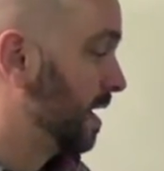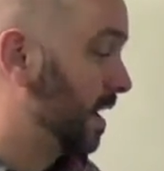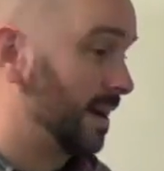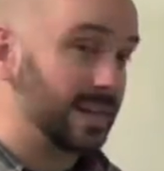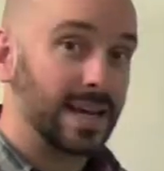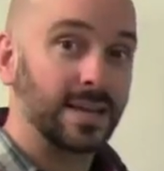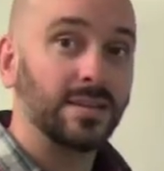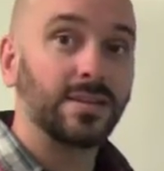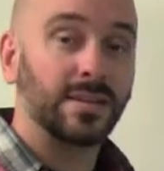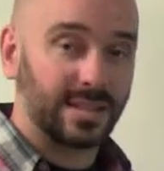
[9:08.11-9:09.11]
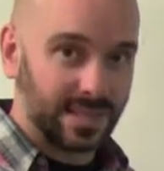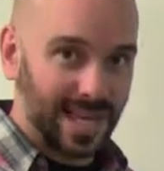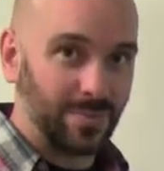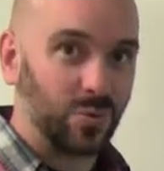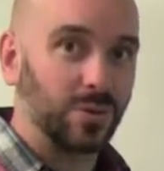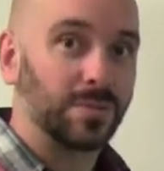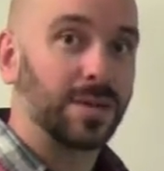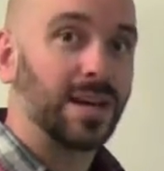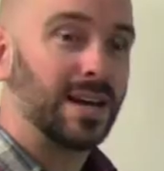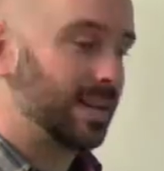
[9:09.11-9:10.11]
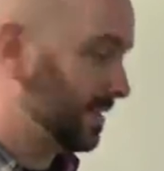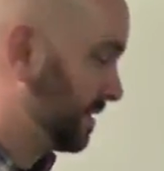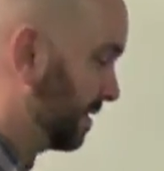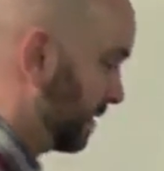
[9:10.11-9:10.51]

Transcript: Again, the same rule applies.